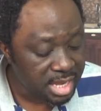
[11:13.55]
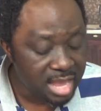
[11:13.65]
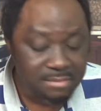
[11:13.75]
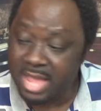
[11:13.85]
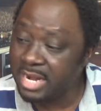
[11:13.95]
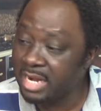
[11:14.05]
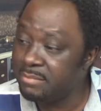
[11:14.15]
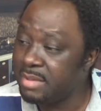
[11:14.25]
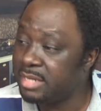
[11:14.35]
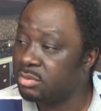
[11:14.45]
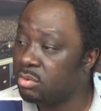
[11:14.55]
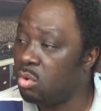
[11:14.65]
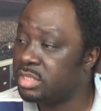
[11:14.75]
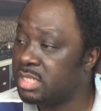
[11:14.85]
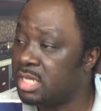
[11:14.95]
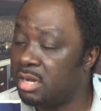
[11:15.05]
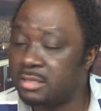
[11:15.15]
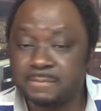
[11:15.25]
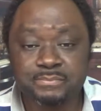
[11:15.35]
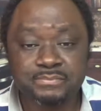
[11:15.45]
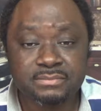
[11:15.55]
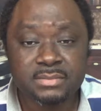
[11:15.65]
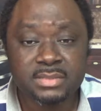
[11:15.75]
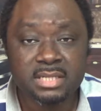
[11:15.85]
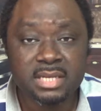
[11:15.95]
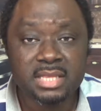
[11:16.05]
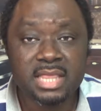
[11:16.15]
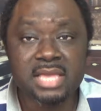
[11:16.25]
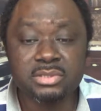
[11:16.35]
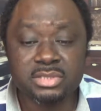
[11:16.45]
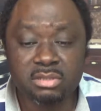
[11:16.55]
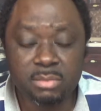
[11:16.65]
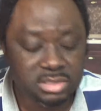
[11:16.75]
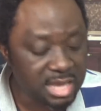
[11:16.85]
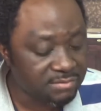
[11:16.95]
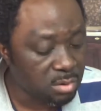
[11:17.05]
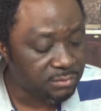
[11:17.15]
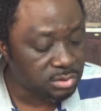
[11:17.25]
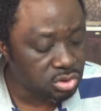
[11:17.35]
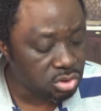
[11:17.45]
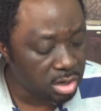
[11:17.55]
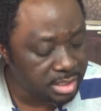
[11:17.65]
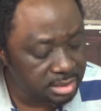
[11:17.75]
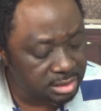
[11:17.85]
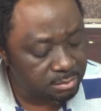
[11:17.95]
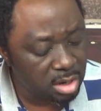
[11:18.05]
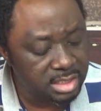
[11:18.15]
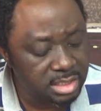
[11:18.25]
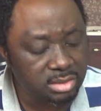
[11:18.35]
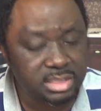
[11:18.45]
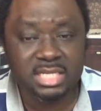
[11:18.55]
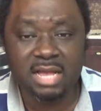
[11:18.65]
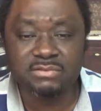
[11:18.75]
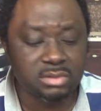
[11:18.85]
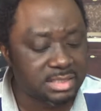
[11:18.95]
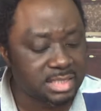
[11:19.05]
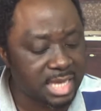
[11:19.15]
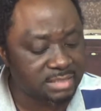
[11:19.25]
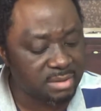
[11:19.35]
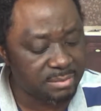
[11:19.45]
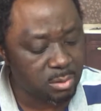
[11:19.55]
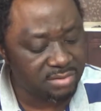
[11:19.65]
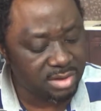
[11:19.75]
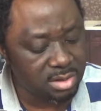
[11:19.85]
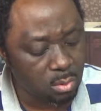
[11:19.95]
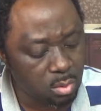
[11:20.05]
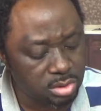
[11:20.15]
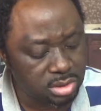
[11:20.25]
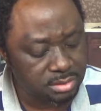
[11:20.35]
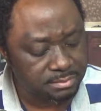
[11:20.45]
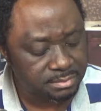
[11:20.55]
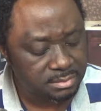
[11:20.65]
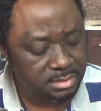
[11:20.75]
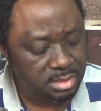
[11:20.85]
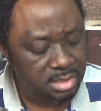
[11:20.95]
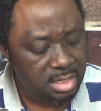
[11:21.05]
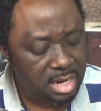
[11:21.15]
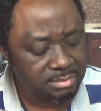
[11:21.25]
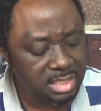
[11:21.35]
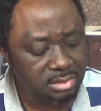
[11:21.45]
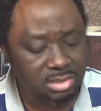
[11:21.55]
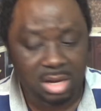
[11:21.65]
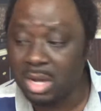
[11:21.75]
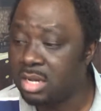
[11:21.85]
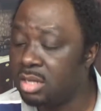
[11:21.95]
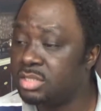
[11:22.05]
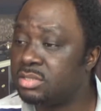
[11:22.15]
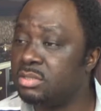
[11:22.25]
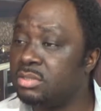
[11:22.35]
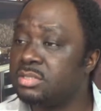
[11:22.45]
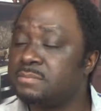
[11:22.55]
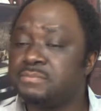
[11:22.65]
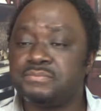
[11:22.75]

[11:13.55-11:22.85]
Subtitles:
Amen and amen. Glory to God. Thank you so much, everyone, for joining this morning or this afternoon, as the case may be, wherever you're watching. I'm telling you, our God is good.